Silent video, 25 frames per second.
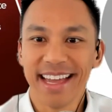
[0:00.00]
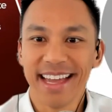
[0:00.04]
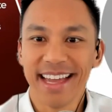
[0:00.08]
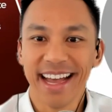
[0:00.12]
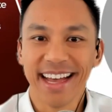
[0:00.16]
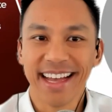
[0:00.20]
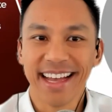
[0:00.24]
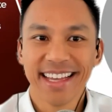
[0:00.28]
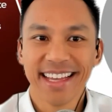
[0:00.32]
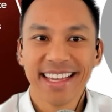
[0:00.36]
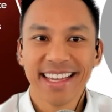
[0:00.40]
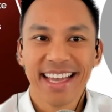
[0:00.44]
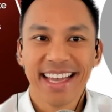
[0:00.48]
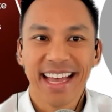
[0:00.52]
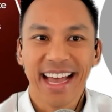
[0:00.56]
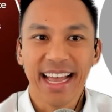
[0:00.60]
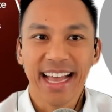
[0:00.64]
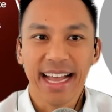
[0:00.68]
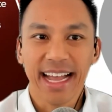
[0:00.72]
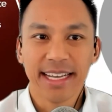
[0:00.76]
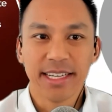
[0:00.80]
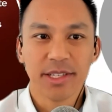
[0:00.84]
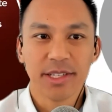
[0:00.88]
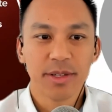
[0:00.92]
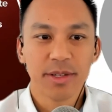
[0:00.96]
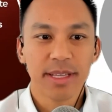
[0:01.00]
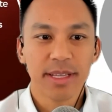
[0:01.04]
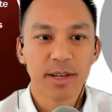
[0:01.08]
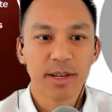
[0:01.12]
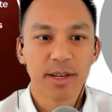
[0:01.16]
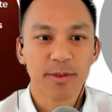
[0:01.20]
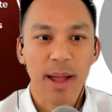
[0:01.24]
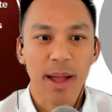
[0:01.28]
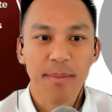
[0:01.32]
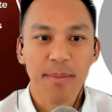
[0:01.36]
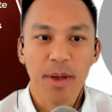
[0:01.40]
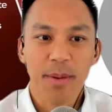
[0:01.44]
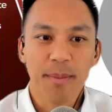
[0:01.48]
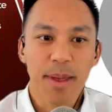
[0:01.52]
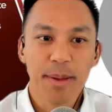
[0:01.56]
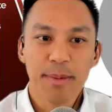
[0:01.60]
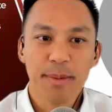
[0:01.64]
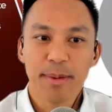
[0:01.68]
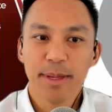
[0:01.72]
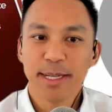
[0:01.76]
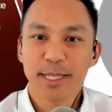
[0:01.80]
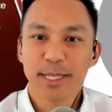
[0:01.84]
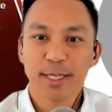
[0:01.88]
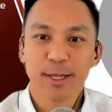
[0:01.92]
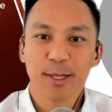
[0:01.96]
Yeah. I do need to wrap up.
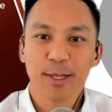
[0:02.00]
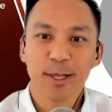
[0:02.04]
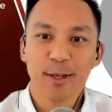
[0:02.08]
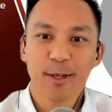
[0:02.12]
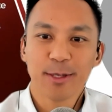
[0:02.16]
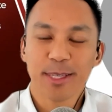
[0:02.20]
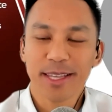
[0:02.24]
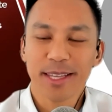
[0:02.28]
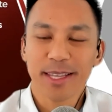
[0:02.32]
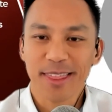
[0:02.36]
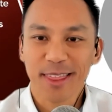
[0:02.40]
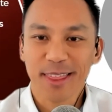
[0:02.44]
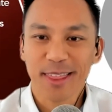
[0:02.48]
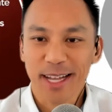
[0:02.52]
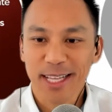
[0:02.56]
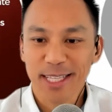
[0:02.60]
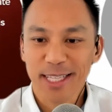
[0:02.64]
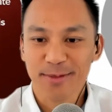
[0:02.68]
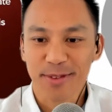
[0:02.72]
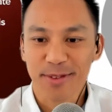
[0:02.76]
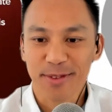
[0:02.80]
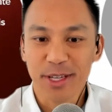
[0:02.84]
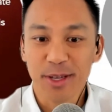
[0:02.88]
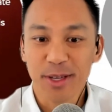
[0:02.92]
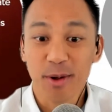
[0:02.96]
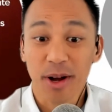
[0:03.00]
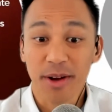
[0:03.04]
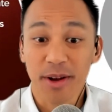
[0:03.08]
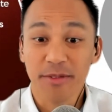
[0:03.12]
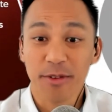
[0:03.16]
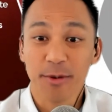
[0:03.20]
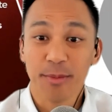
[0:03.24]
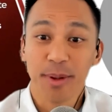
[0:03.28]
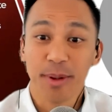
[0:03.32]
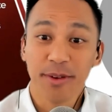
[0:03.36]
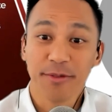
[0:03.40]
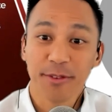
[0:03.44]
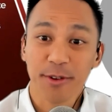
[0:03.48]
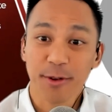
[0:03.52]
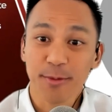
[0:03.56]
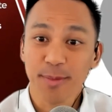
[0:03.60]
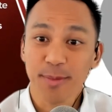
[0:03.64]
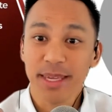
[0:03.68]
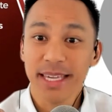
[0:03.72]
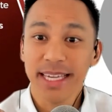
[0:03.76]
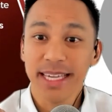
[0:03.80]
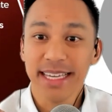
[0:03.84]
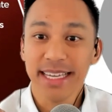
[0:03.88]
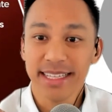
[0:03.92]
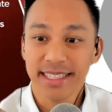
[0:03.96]
Maybe just closing thoughts for you, Arvin. But for
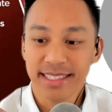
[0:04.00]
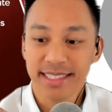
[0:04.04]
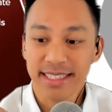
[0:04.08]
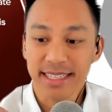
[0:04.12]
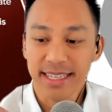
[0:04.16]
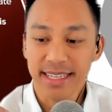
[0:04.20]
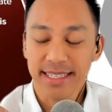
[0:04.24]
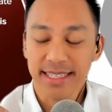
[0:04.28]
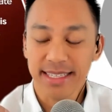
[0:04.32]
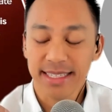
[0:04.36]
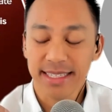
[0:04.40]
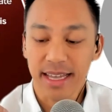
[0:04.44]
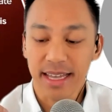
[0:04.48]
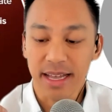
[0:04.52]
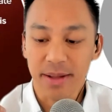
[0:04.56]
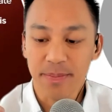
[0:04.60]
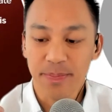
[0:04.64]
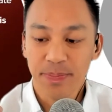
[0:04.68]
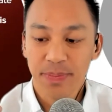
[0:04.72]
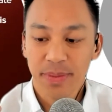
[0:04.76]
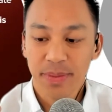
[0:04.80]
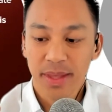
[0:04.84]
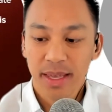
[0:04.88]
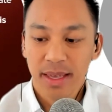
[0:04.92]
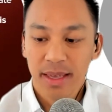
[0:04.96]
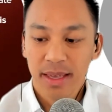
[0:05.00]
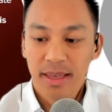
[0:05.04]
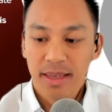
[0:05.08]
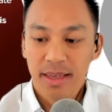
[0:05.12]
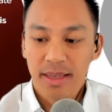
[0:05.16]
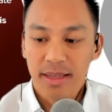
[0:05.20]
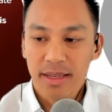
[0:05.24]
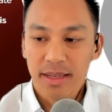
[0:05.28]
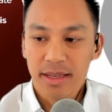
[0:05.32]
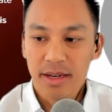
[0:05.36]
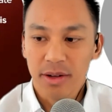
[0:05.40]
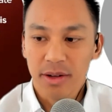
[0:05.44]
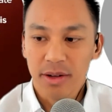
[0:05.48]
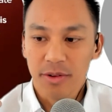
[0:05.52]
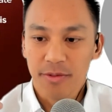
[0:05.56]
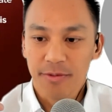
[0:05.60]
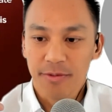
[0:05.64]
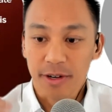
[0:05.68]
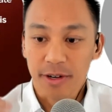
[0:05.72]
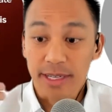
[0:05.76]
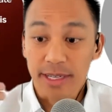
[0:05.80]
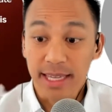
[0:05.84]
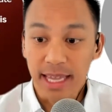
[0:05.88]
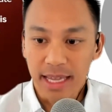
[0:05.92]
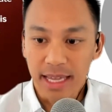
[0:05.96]
me, it's you know,
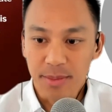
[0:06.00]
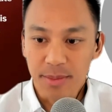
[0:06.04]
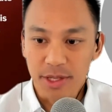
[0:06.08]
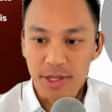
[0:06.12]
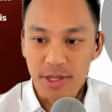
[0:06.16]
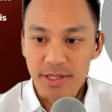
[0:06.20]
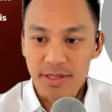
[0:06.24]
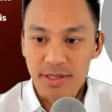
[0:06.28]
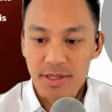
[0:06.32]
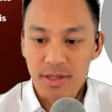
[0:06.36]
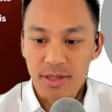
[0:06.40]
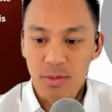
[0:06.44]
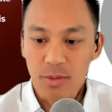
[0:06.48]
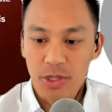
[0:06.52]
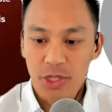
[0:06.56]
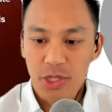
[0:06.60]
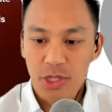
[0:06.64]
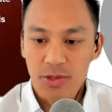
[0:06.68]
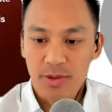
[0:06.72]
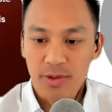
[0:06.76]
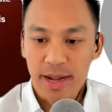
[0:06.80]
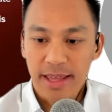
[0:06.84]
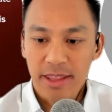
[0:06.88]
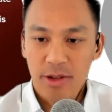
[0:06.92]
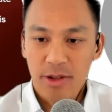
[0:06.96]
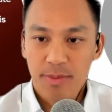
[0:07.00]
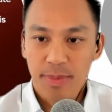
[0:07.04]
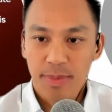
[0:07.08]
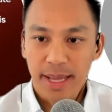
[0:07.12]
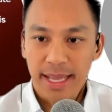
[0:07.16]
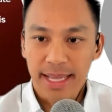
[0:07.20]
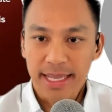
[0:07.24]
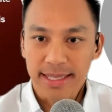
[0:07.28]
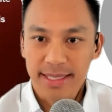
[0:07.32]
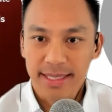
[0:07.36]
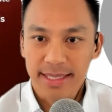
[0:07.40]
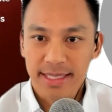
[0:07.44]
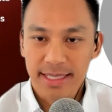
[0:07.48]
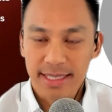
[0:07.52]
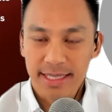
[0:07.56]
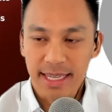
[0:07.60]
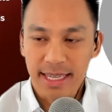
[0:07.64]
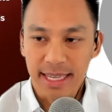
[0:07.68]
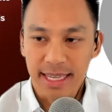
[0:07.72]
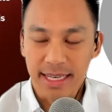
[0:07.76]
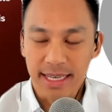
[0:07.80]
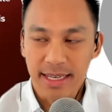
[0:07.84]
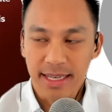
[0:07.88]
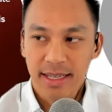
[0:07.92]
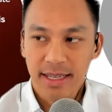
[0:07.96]
for gamers, would you rather buy a
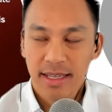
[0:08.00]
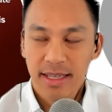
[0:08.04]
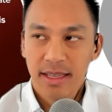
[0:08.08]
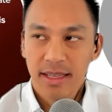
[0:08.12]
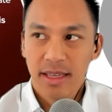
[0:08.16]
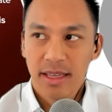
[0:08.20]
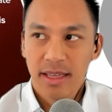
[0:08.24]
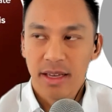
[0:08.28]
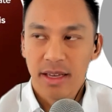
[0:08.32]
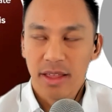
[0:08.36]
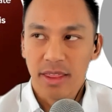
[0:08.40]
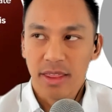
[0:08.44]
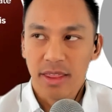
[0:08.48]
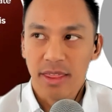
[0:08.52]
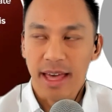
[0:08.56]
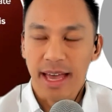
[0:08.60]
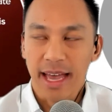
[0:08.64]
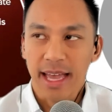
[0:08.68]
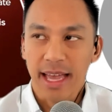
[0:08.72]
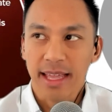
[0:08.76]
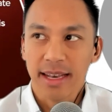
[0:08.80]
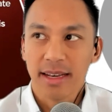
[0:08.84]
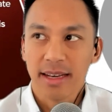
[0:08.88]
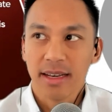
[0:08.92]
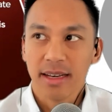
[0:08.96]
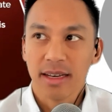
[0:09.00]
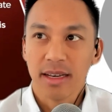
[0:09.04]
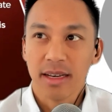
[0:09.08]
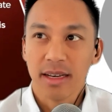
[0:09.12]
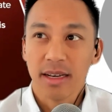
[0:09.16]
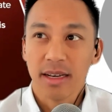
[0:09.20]
skin that